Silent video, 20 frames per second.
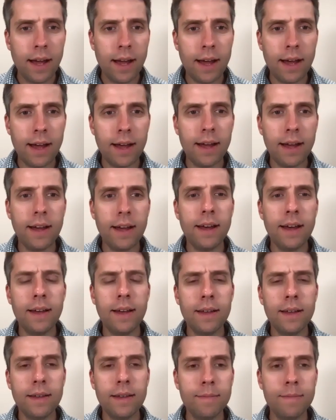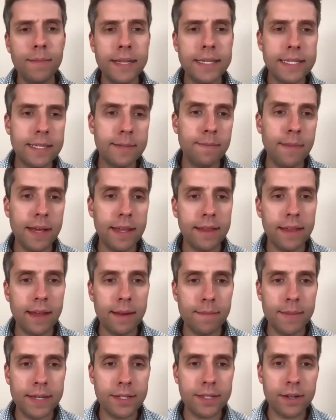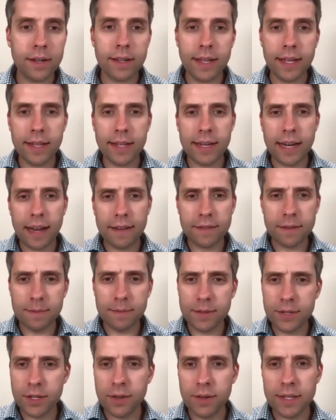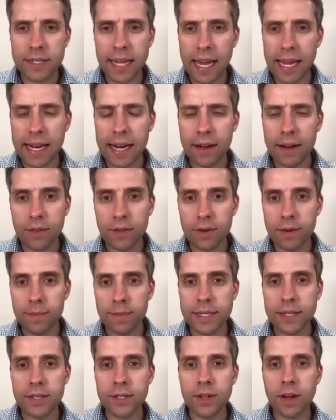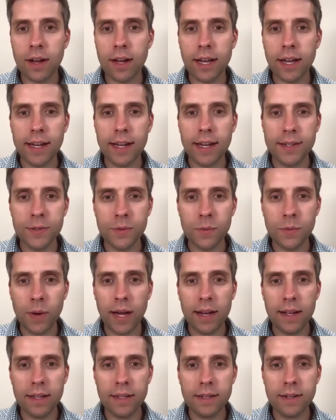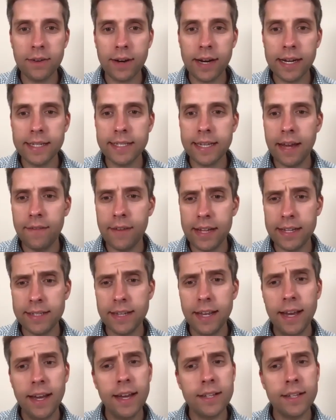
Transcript: uh, Miss Smith and Mr. Cleveland have some students hanging out. They're in Mississauga as well, grade sevens.